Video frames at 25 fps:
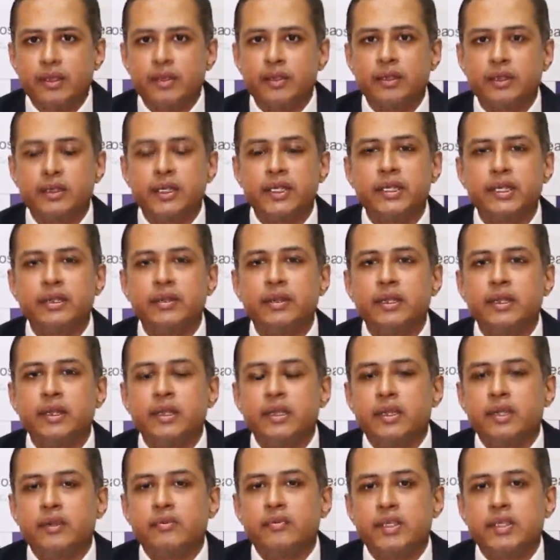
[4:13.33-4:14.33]
Again,
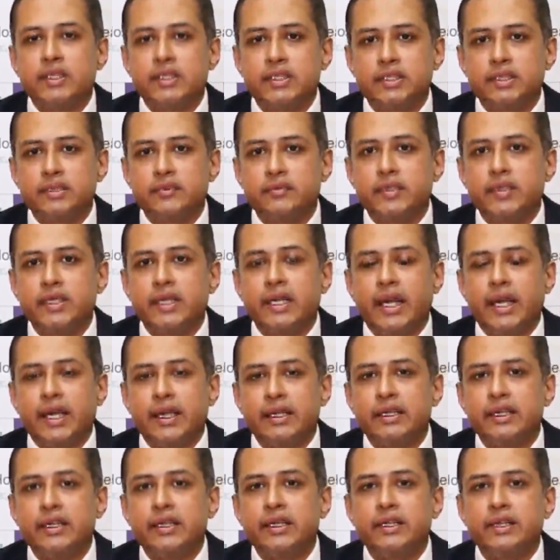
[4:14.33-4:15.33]
once we
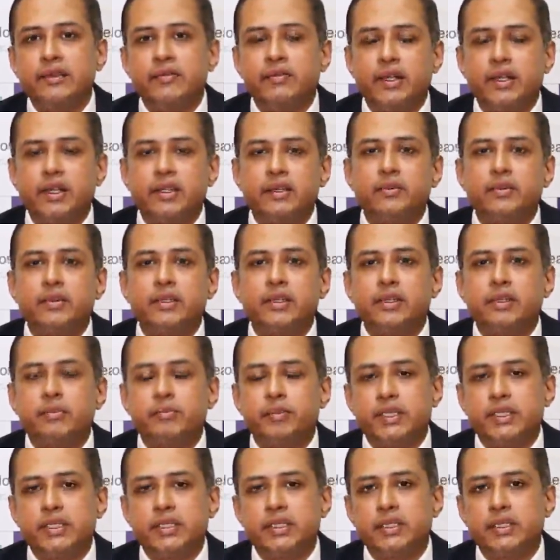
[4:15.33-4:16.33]
identify that the
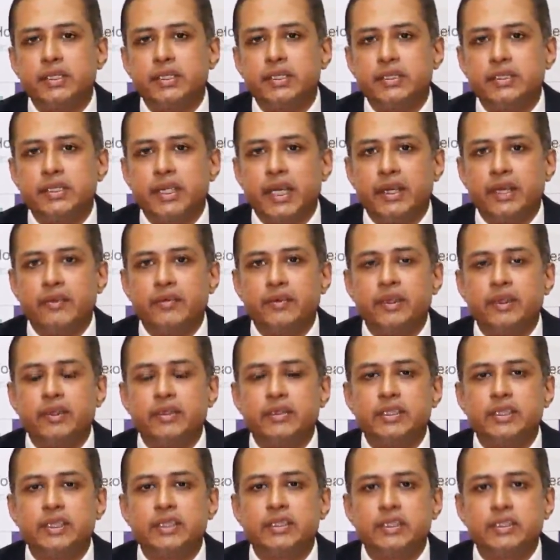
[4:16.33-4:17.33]
patient is having
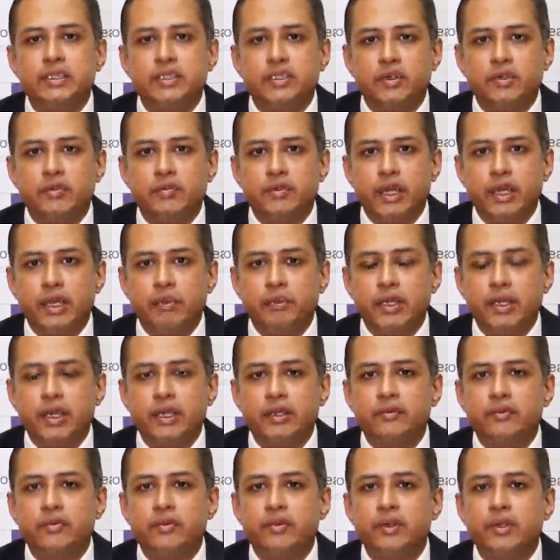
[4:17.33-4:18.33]
changes of
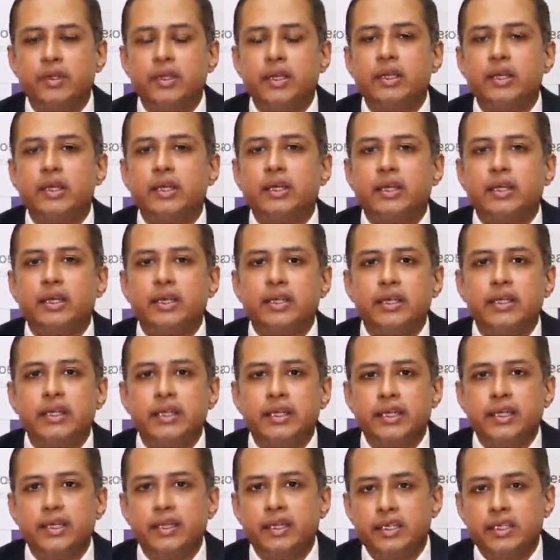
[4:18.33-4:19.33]
diabetic foot, a
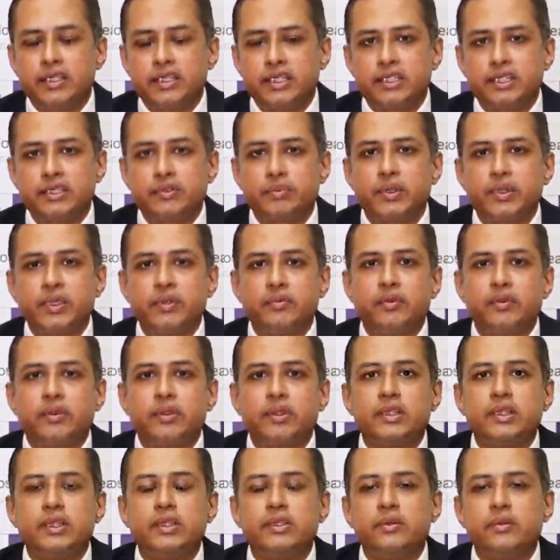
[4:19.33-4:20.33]
detailed assessment for
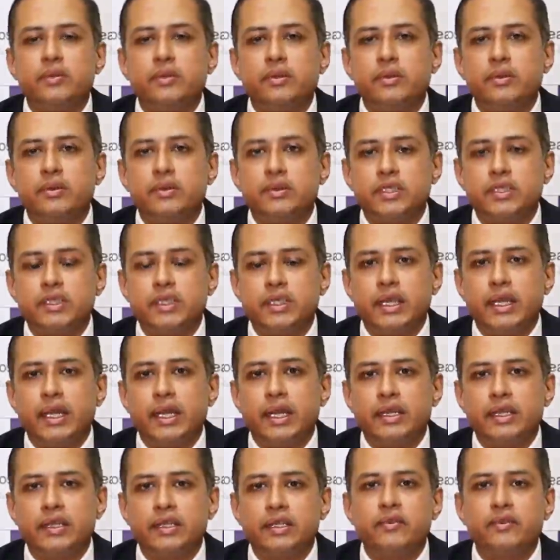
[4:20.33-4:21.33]
the neurologic
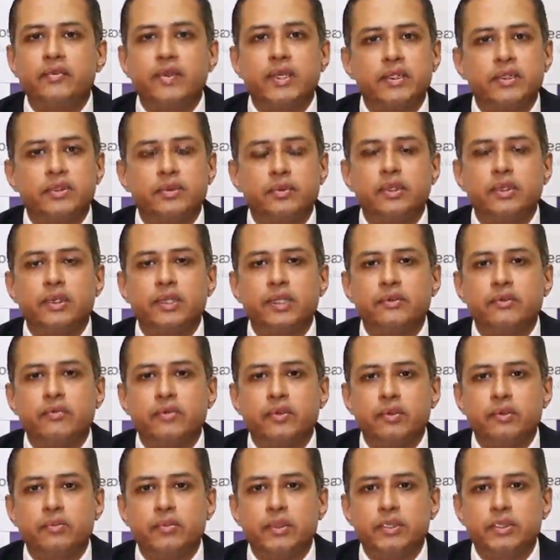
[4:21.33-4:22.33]
and the vascular
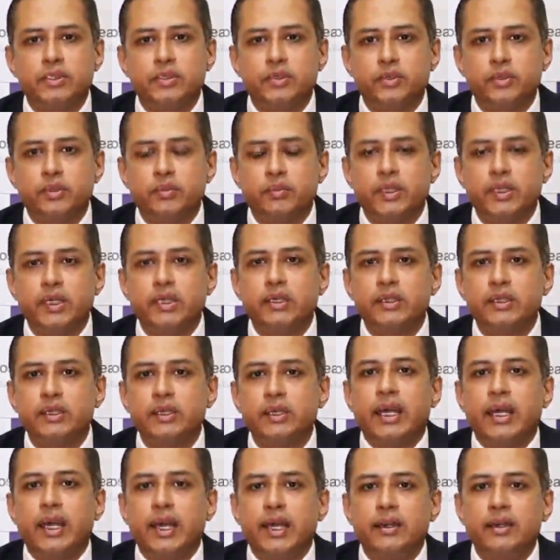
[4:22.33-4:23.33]
involvement should be
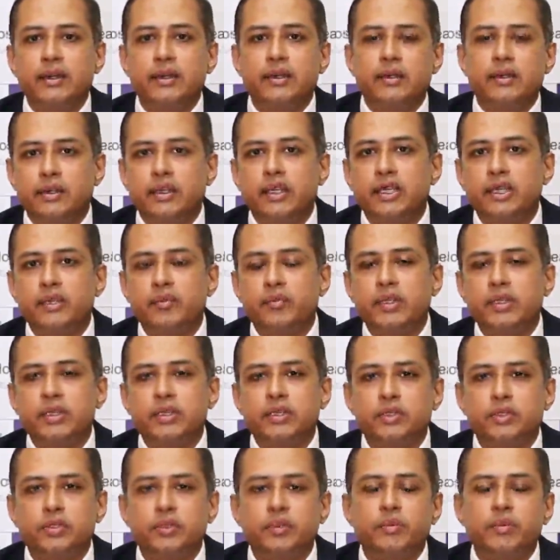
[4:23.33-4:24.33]
done, and
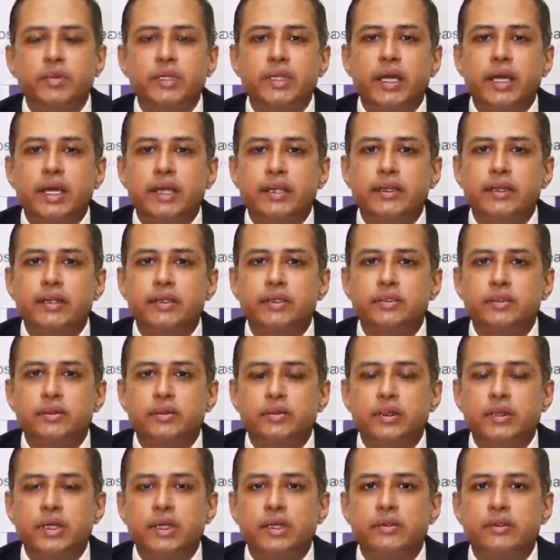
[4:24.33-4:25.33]
treatment should be guided
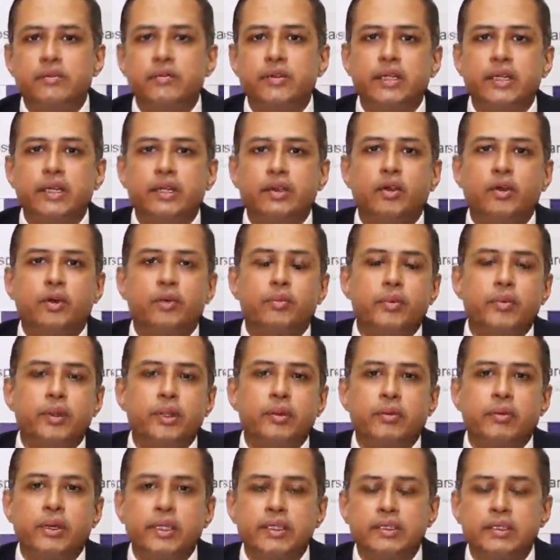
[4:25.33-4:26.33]
so that we can
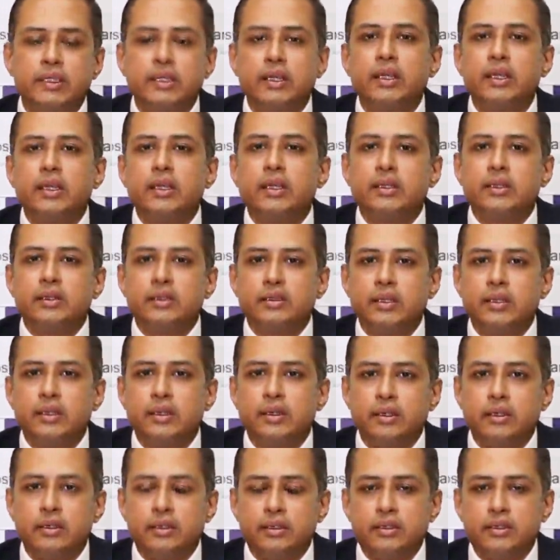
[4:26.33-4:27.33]
optimize
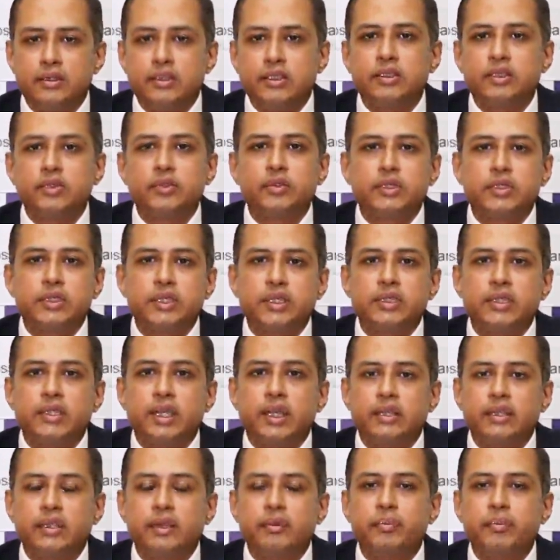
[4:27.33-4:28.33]
the situation
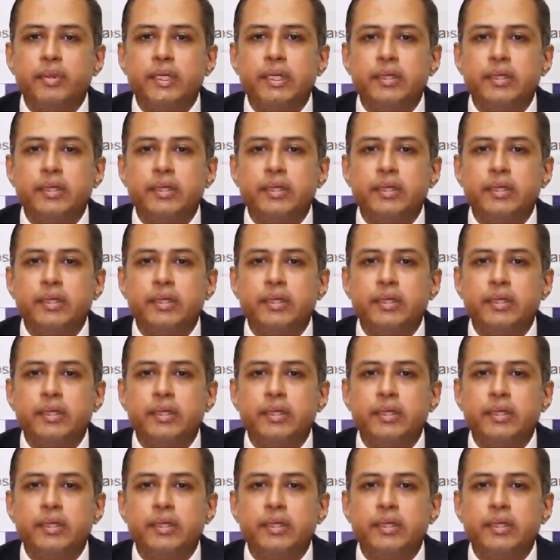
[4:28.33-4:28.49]
that the